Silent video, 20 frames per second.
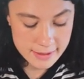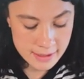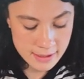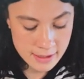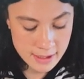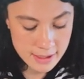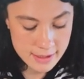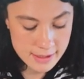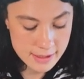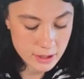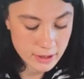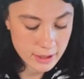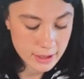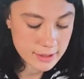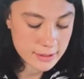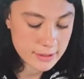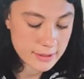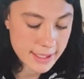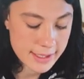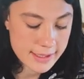And then it's got like
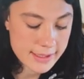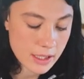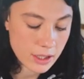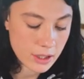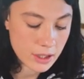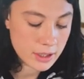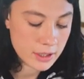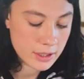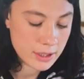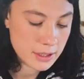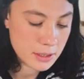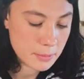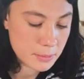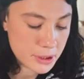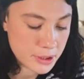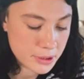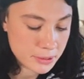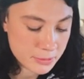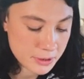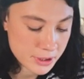the lace curtain at the
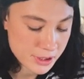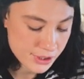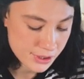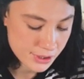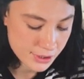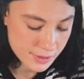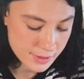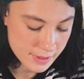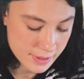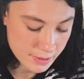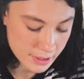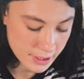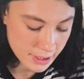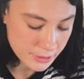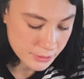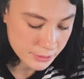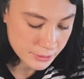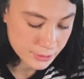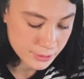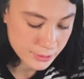bottom, which looks really
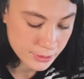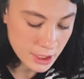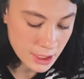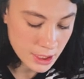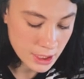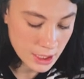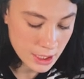cool.